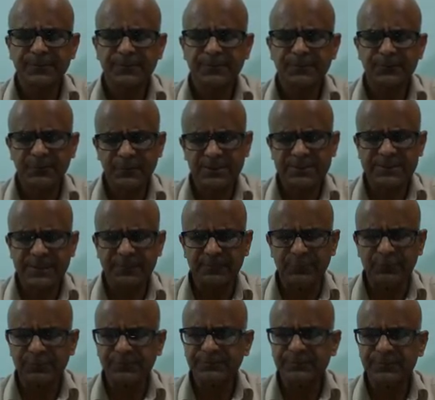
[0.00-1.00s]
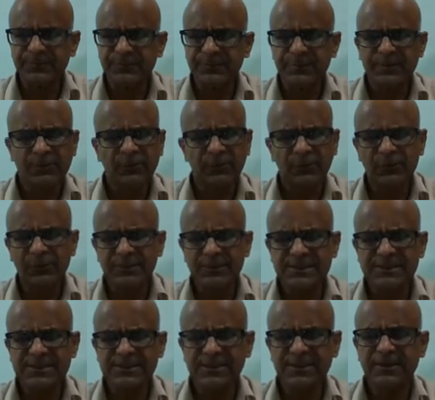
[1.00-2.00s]
For example, all
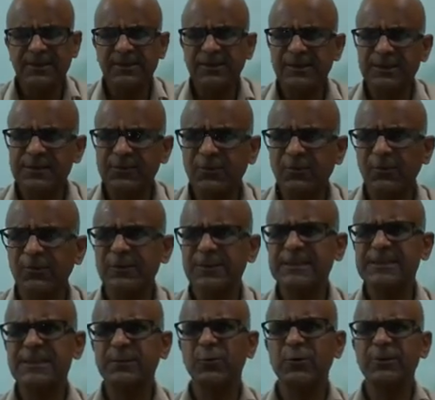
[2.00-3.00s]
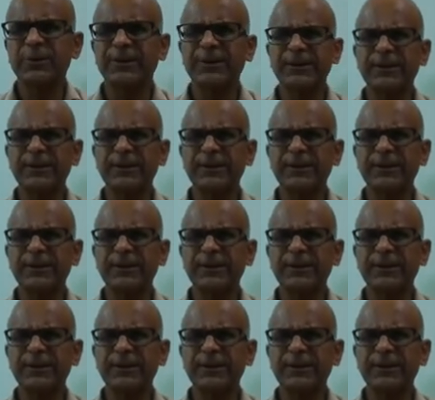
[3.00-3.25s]
these subordinating